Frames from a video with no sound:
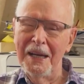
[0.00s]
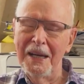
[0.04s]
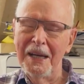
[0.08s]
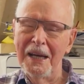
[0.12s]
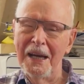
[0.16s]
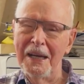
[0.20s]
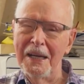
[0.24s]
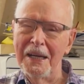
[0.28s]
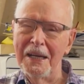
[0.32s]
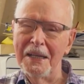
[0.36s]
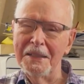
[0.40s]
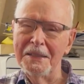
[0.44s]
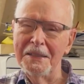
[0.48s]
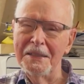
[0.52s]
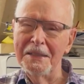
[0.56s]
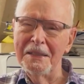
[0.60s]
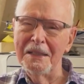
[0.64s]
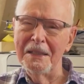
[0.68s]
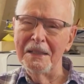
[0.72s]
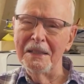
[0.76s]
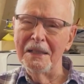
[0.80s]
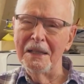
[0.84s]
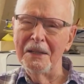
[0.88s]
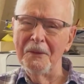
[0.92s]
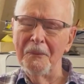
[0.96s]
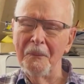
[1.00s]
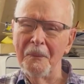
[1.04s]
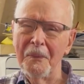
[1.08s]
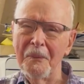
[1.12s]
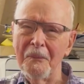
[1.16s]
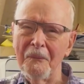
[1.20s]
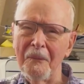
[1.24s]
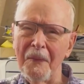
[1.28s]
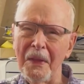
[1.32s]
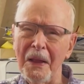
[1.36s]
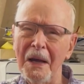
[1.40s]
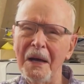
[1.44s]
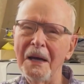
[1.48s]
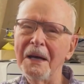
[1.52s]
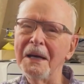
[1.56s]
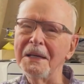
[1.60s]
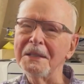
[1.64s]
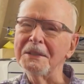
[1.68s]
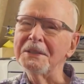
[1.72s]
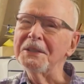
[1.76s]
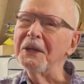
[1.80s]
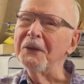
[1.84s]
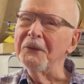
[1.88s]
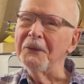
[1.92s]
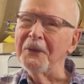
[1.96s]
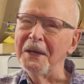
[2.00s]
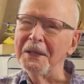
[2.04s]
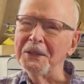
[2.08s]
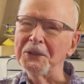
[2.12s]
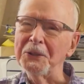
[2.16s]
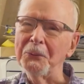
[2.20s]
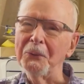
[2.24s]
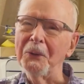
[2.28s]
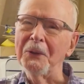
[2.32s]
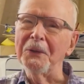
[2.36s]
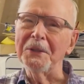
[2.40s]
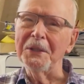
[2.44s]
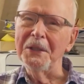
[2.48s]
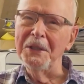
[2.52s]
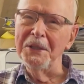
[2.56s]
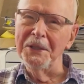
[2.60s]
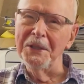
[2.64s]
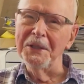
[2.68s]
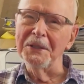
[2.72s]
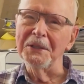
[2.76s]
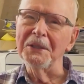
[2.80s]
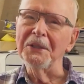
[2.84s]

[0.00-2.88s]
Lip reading: And so that's what he did.